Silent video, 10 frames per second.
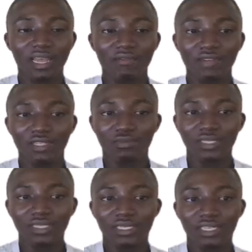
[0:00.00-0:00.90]
every
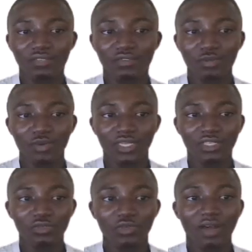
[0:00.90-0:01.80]
expression in this form,
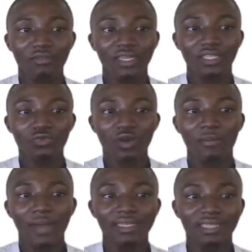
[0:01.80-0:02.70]
okay? So we have each
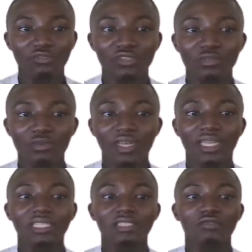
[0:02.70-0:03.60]
one by 10 raised to the power
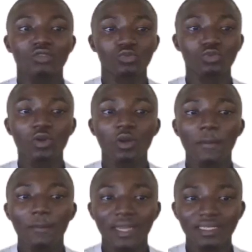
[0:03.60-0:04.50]
negative 2
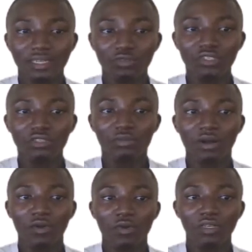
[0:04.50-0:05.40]
by 10 raised to the
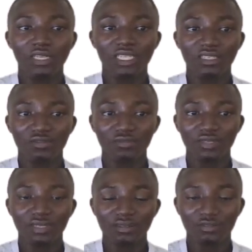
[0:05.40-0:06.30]
power negative
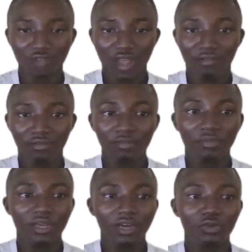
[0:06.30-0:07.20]
5,
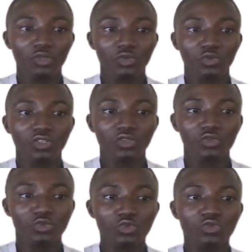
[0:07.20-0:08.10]
and also
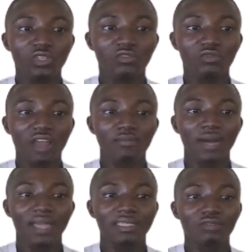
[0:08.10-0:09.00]
225
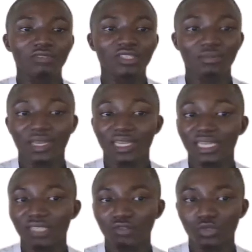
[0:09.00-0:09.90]
by 10 raised to the power
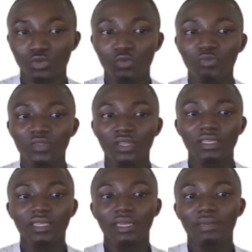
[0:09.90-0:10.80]
negative
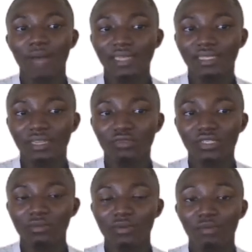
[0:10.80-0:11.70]
2, then by 10
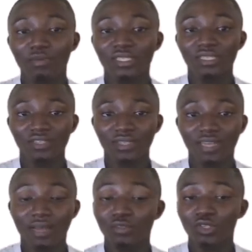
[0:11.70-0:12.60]
raised to the power positive
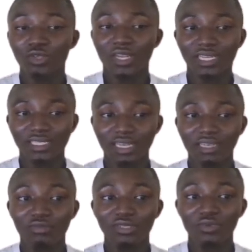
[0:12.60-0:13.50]
7. I'm sure you
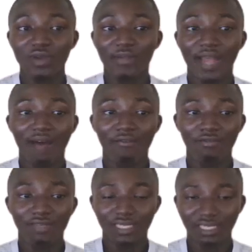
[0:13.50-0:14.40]
understand the reason why we
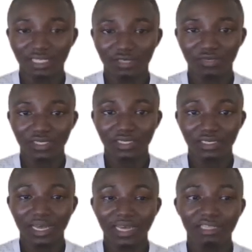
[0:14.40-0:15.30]
have this
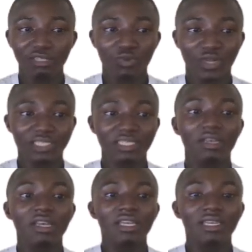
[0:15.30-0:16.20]
expression at this point.
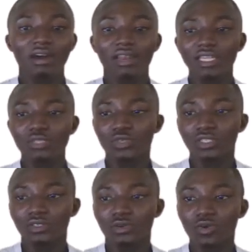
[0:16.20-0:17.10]
Now let's
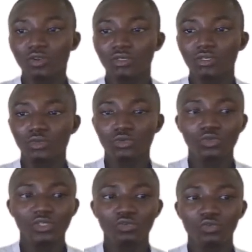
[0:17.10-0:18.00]
continue. What you need to
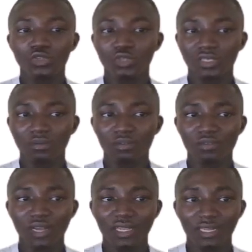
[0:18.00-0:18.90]
do is to also
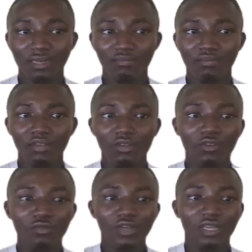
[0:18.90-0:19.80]
simplify again.
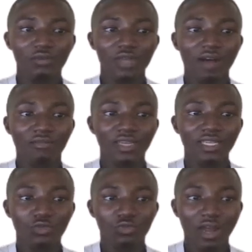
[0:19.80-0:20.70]
Don't forget we have
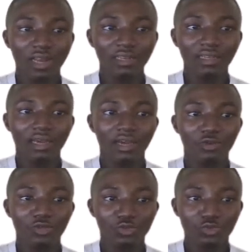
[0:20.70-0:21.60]
8-1
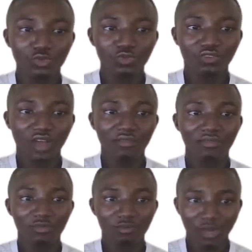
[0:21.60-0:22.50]
and also
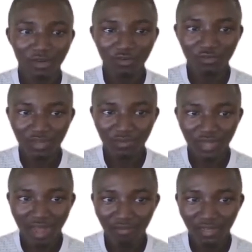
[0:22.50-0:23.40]
225, but don't forget
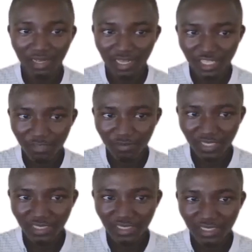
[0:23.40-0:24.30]
we have
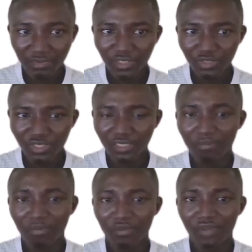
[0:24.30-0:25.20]
expressions here. We need to
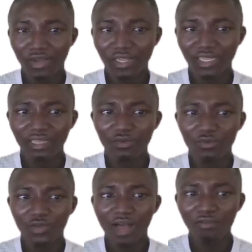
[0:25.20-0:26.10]
simplify, okay?
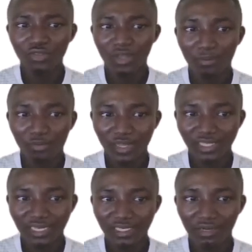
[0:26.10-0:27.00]
We have to employ
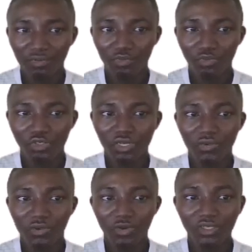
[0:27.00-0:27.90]
a certain rule so
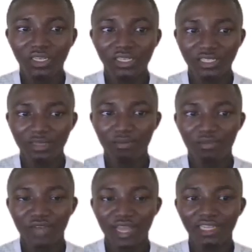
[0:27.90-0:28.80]
that we will
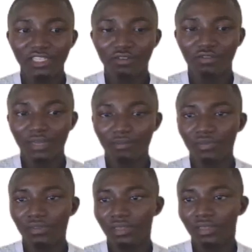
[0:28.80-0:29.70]
simplify each of them.
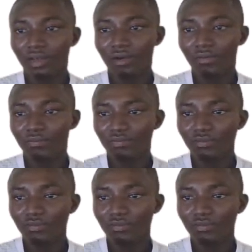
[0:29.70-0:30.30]
Now,